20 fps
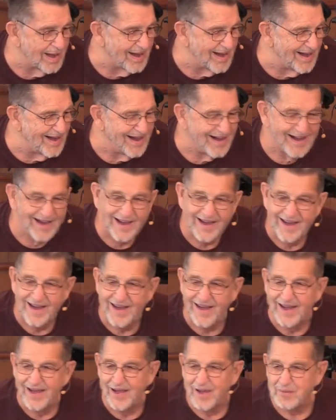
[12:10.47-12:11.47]
but
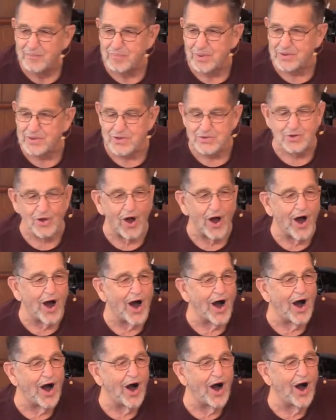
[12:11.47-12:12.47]
there's
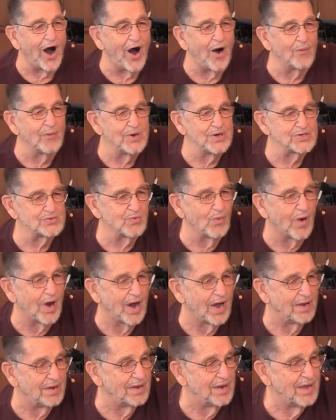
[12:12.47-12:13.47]
always
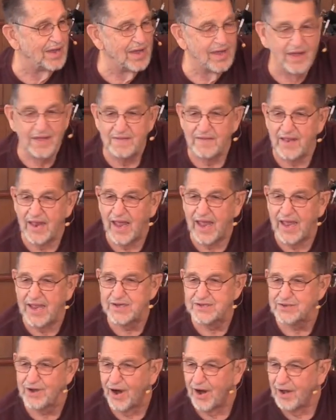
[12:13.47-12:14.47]
one that
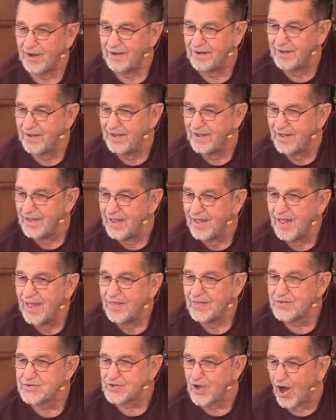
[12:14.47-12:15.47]
hangs on.
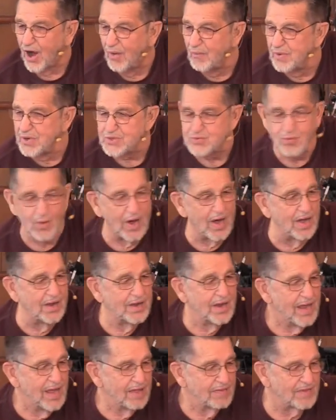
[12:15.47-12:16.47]
There's always
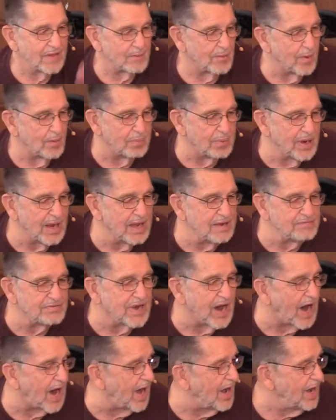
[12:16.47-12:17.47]
one that will believe
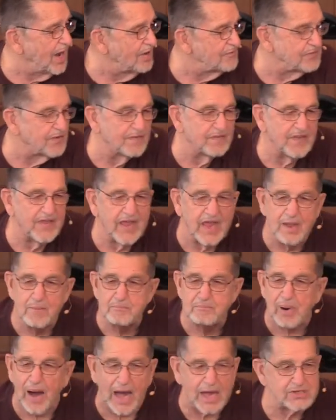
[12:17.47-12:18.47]
God for the
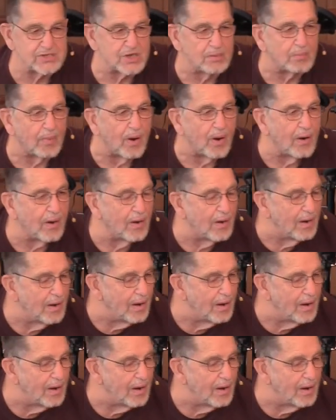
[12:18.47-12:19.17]
impossible.